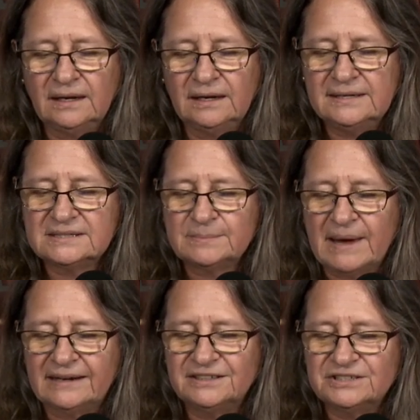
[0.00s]
he's the
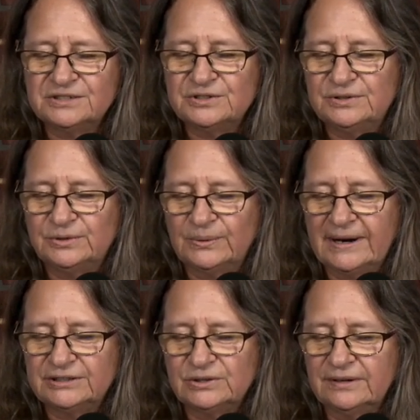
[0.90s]
managing
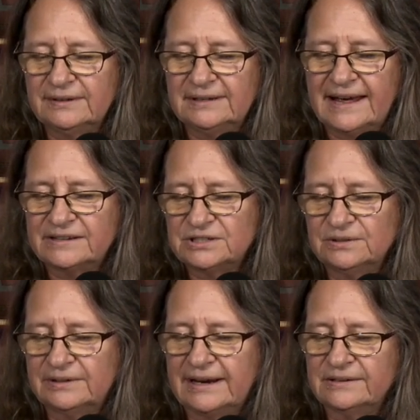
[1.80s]
director of the
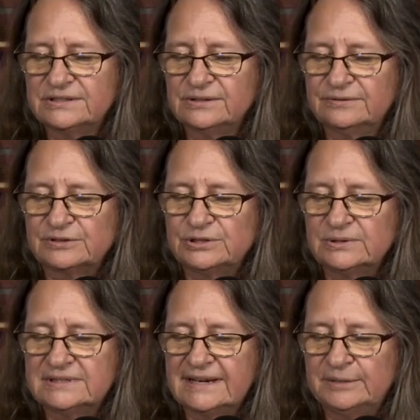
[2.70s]
National Council for
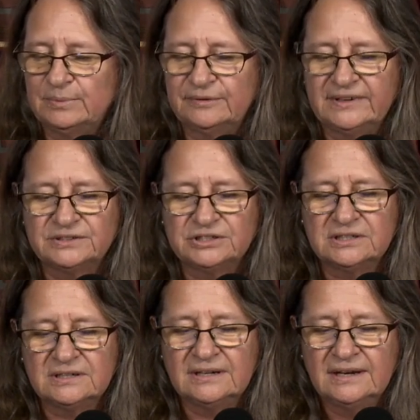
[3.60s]
Suicide
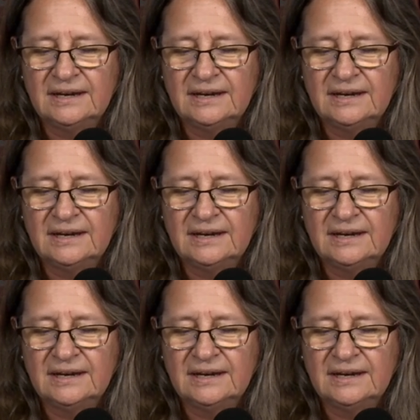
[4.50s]
Prevention.